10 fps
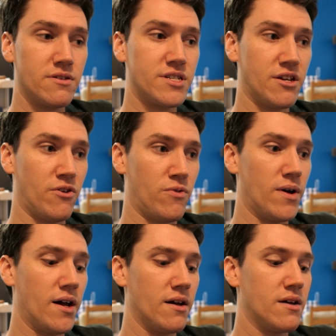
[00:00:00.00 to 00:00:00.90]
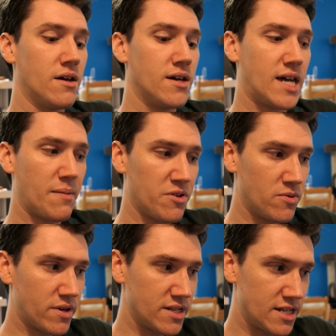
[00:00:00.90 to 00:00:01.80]
So uh, Kepler
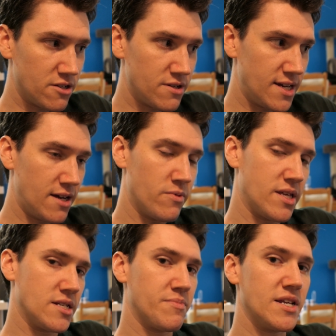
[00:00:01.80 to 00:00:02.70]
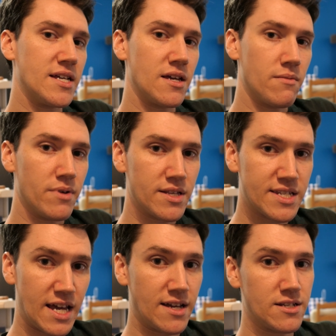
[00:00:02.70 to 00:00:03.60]
will continue to eat what he's been eating, but
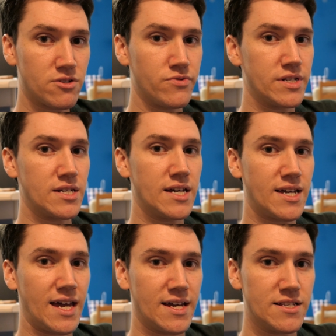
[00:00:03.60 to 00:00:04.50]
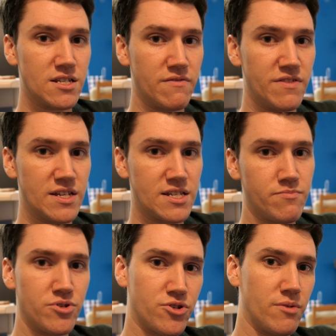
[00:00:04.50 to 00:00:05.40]
Sagan is going to get cans of this
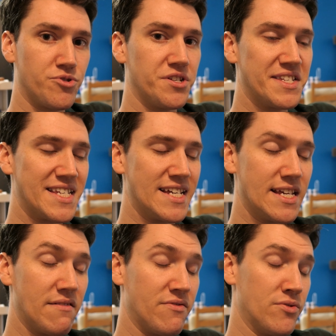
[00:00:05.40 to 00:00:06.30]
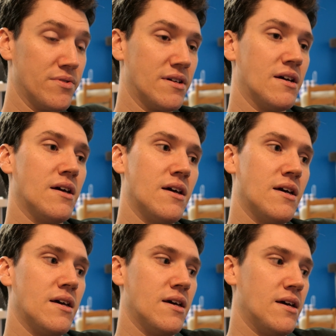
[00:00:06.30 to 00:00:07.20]
prescription CD food,
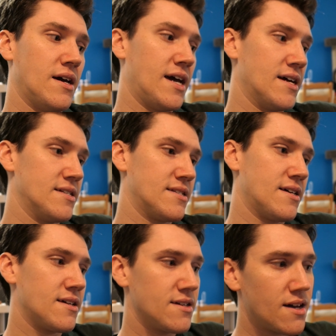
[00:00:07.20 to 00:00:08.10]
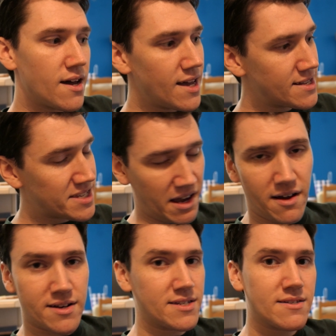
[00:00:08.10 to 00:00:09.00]
and it
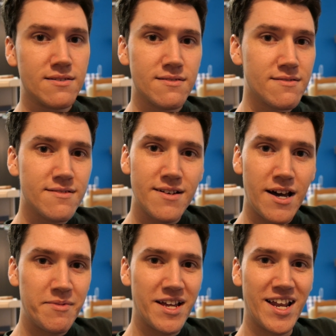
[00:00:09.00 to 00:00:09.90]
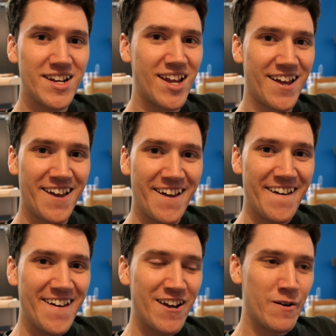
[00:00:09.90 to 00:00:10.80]
sucks. I mean it.
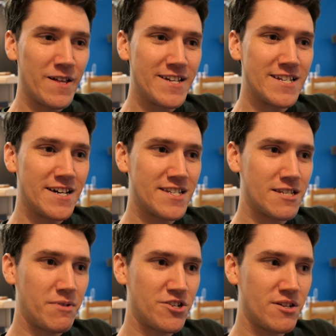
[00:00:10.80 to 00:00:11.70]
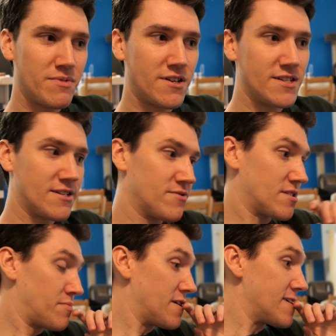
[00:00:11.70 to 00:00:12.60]
It really does, especially because there
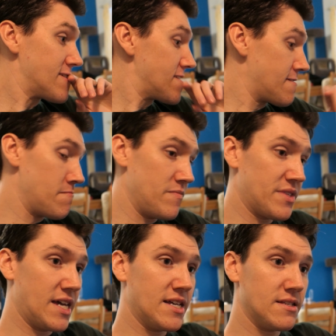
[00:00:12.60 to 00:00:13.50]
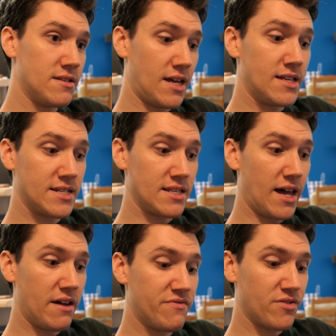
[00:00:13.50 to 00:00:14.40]
was a period in in his
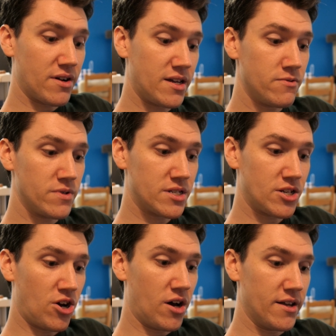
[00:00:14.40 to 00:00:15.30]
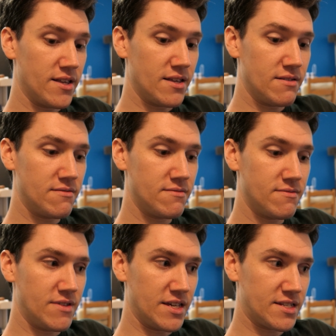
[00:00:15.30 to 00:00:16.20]
life where he was on
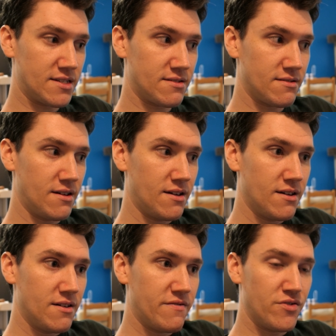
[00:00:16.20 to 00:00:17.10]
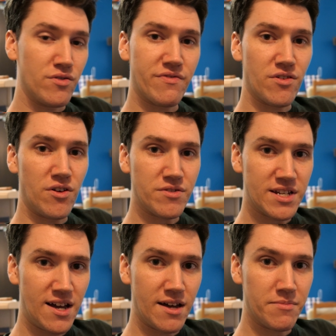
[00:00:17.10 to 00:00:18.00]
this food for a long
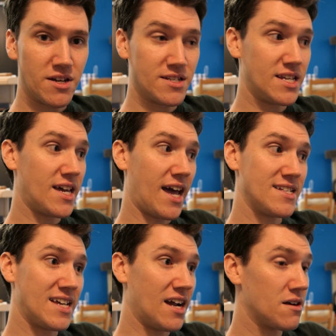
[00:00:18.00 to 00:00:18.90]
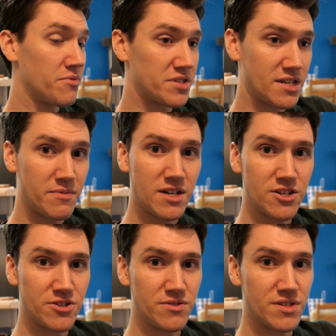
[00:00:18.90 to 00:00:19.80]
time because he had terrible stomach
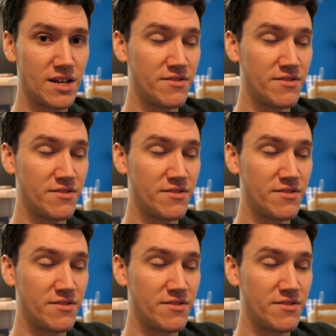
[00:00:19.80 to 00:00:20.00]
issues.